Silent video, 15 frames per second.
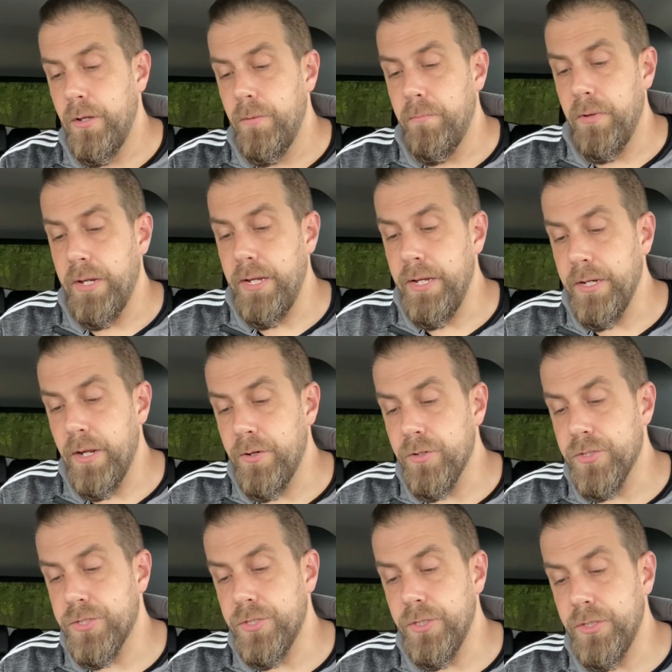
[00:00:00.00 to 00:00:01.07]
But he had
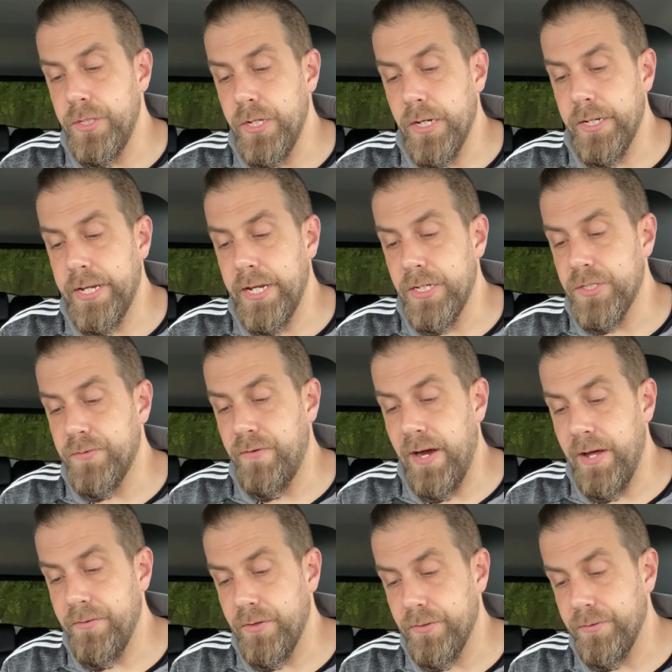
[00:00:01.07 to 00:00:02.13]
understood the young king's
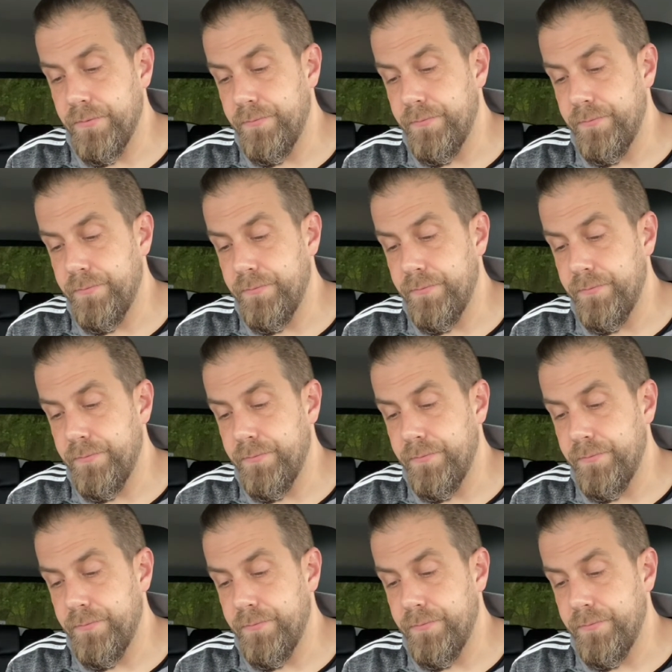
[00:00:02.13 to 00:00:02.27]
father,